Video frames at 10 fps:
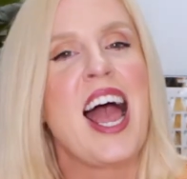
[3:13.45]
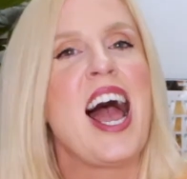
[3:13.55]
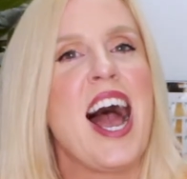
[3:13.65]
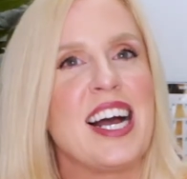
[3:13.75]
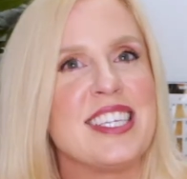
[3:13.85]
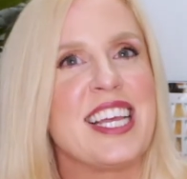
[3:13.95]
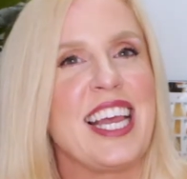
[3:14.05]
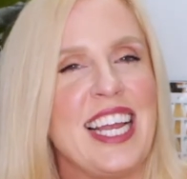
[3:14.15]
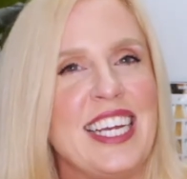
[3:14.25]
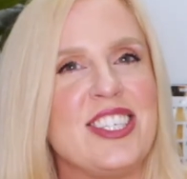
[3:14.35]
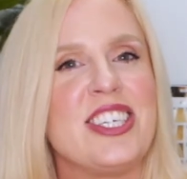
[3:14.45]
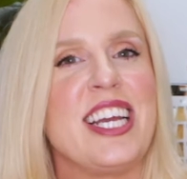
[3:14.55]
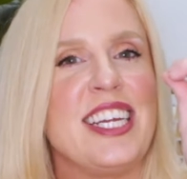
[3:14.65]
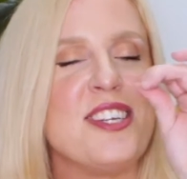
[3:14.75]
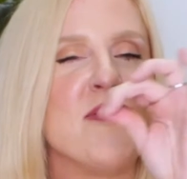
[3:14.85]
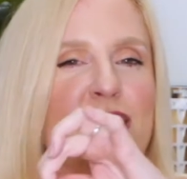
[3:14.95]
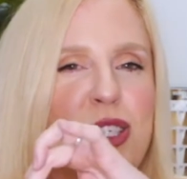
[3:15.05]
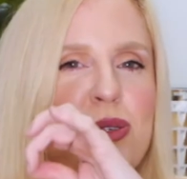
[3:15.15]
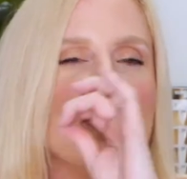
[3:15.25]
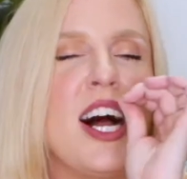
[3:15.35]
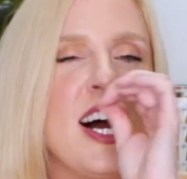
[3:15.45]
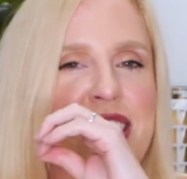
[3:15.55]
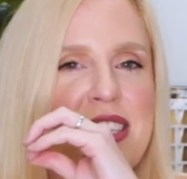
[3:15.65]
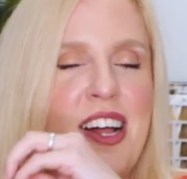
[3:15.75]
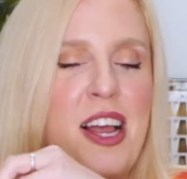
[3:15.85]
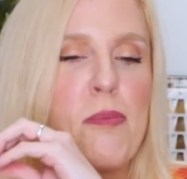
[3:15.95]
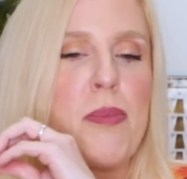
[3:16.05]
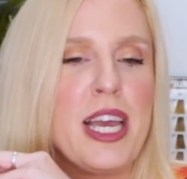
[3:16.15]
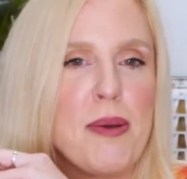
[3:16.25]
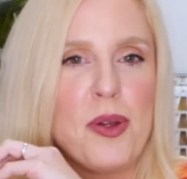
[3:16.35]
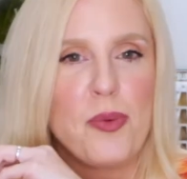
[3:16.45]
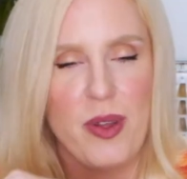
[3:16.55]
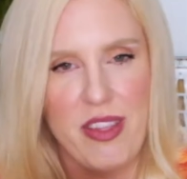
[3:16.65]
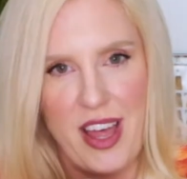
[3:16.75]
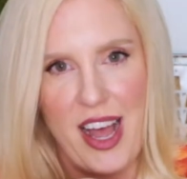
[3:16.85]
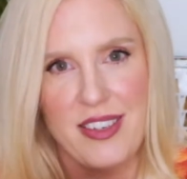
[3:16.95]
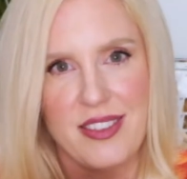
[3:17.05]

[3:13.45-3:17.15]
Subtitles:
has each individual underlying pigment with that.